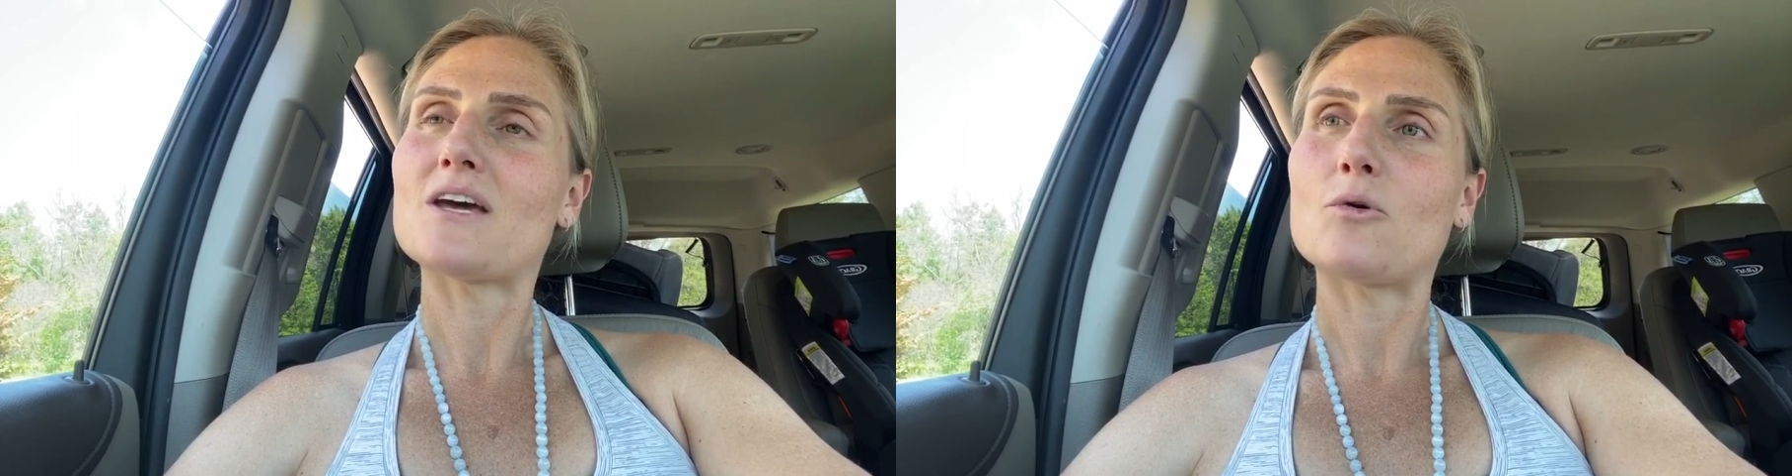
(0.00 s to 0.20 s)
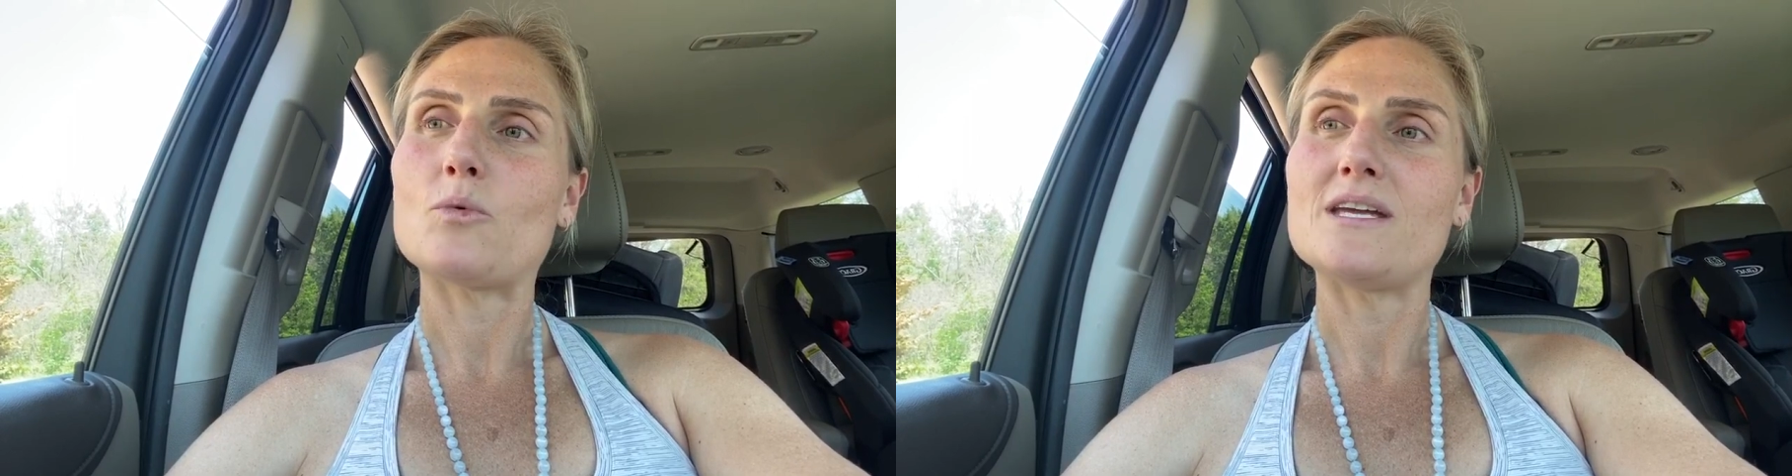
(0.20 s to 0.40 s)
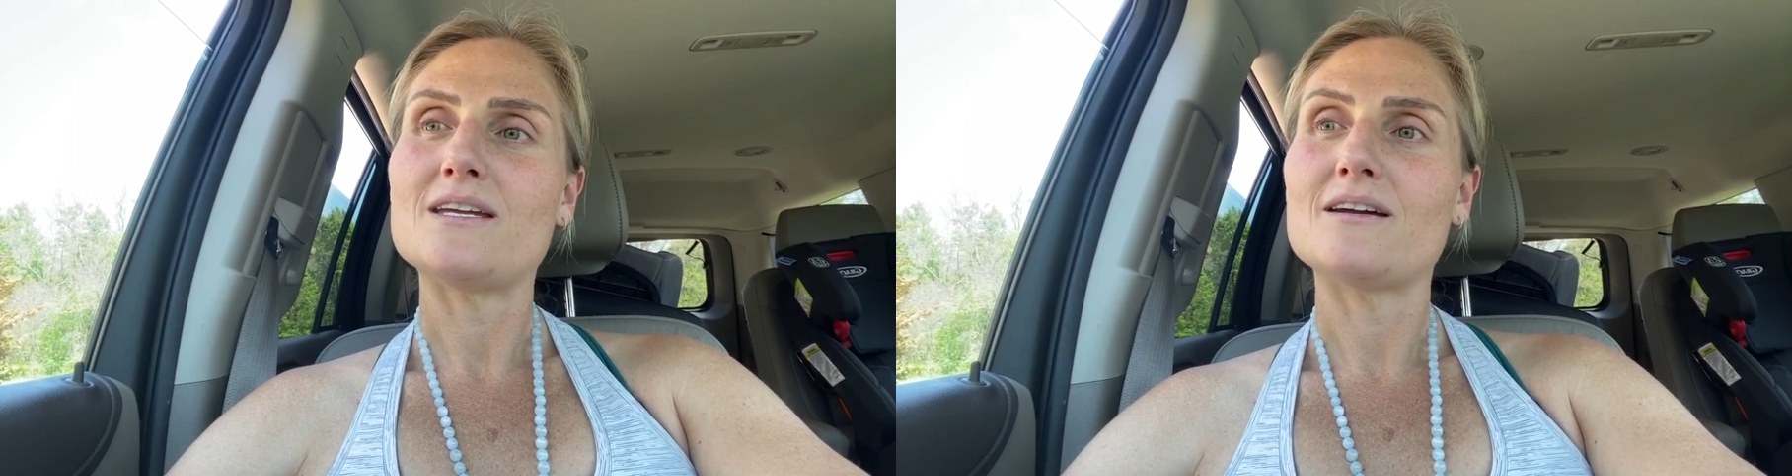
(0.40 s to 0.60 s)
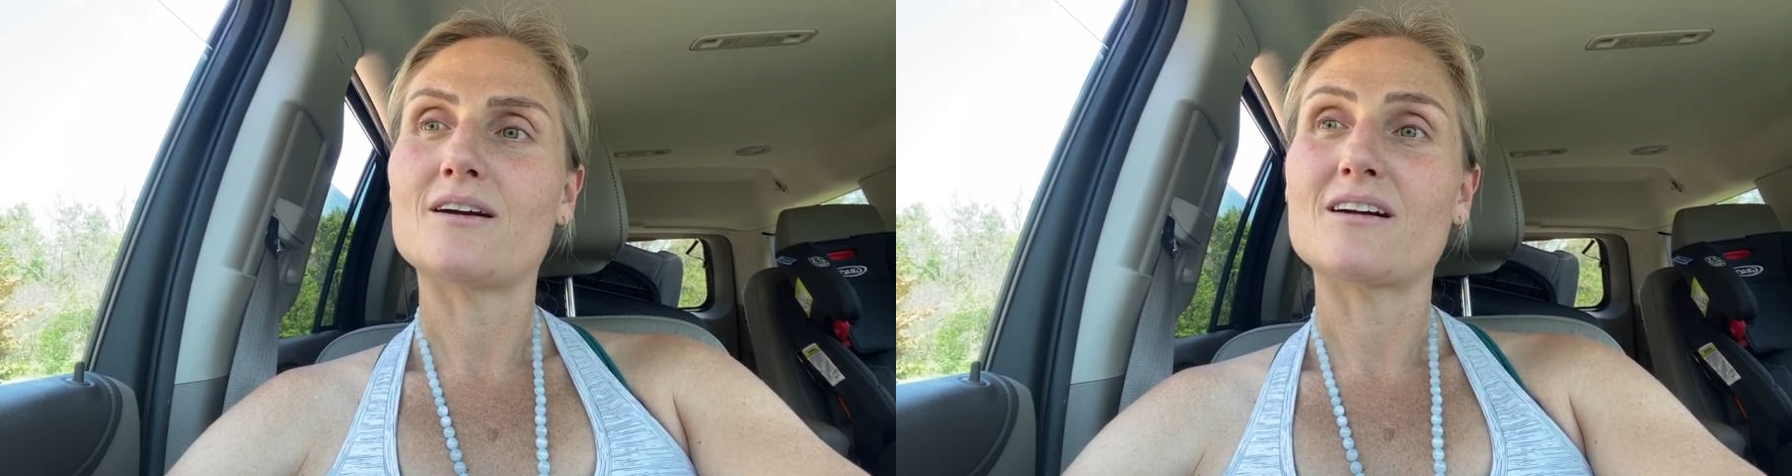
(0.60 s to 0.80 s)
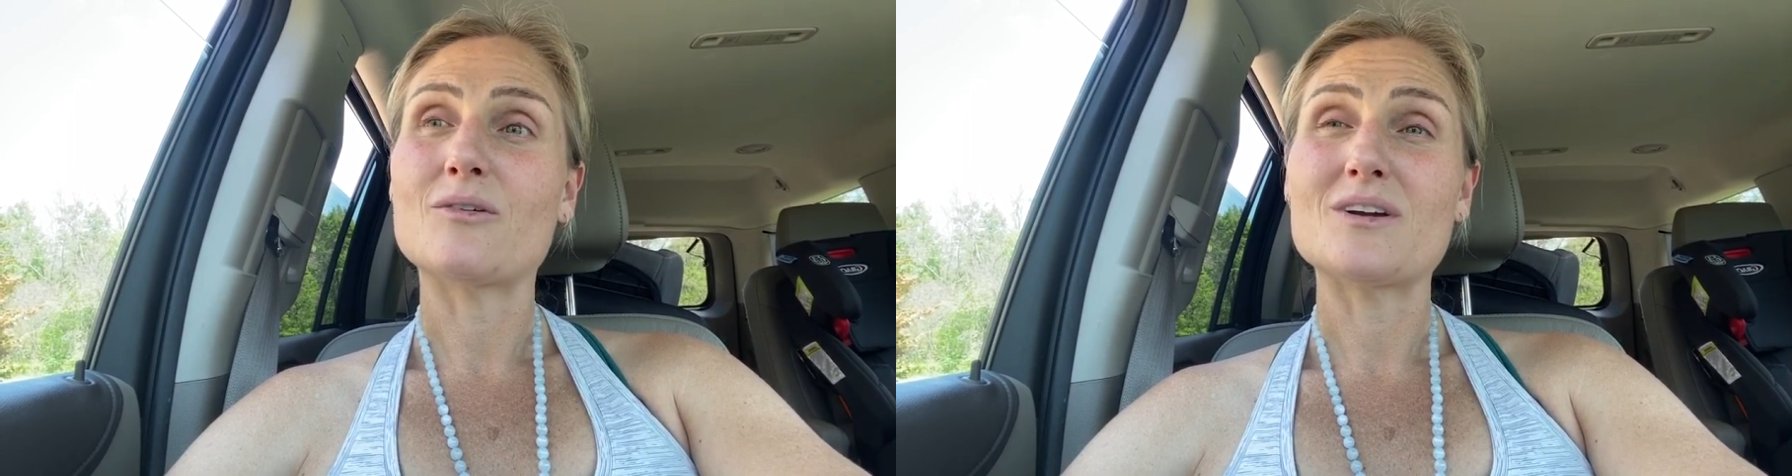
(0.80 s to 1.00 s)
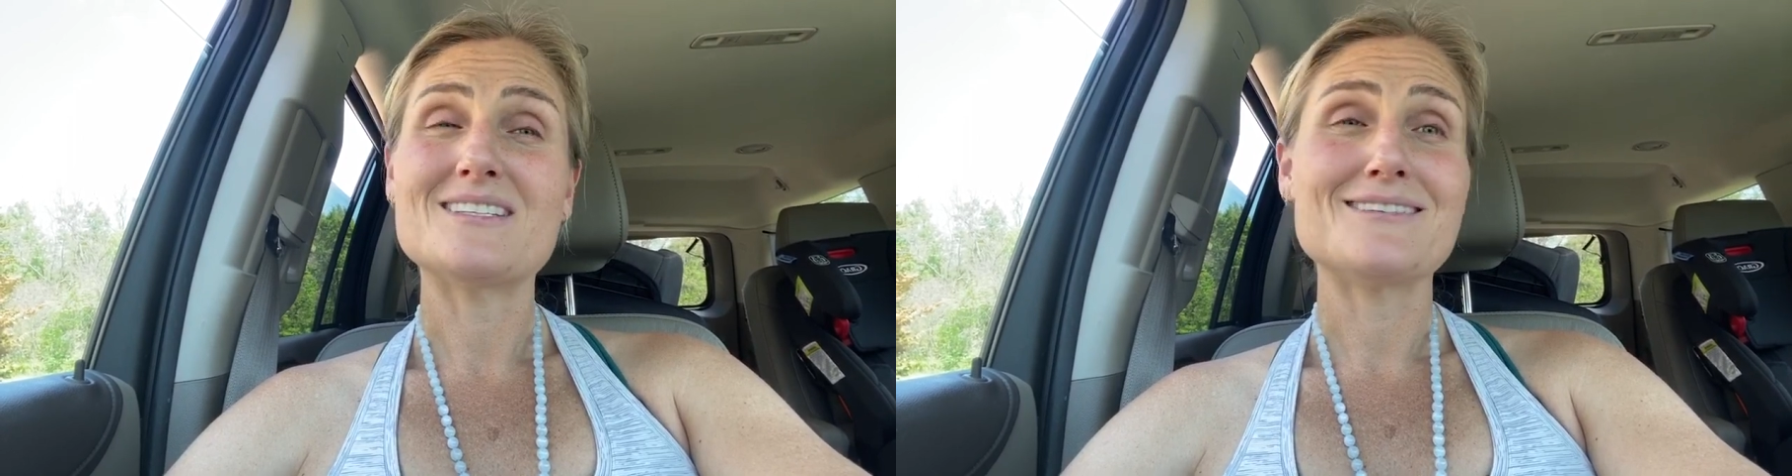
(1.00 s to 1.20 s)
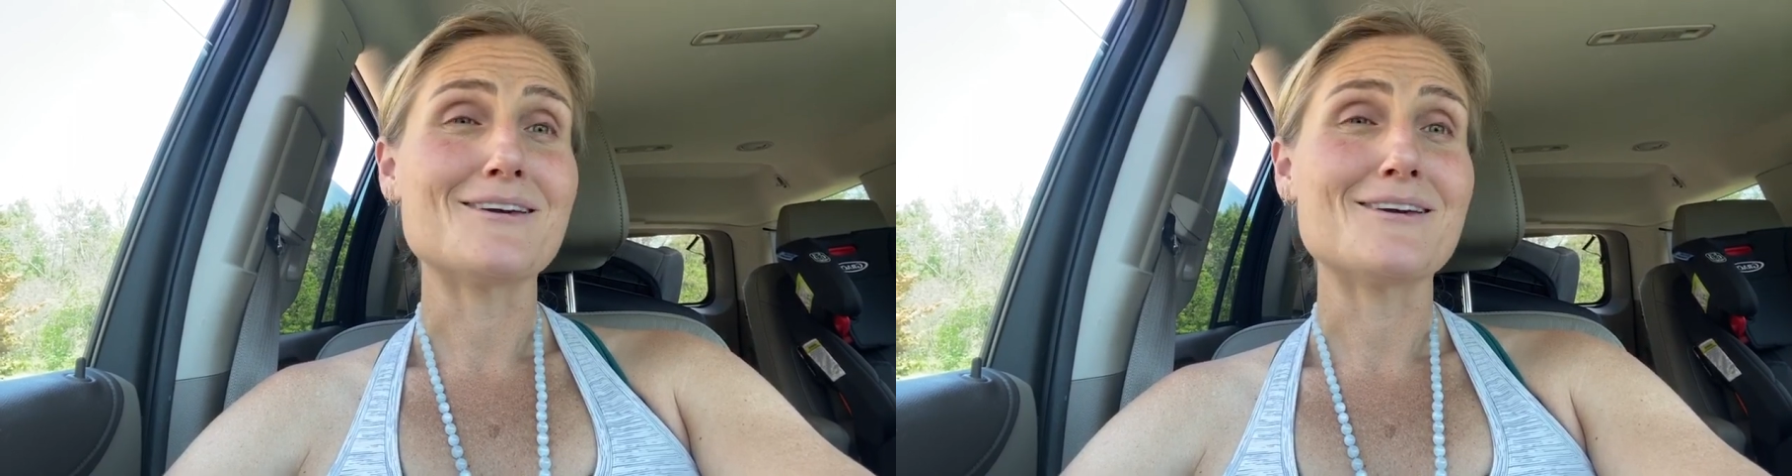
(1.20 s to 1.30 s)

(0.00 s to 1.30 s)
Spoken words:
that we are going to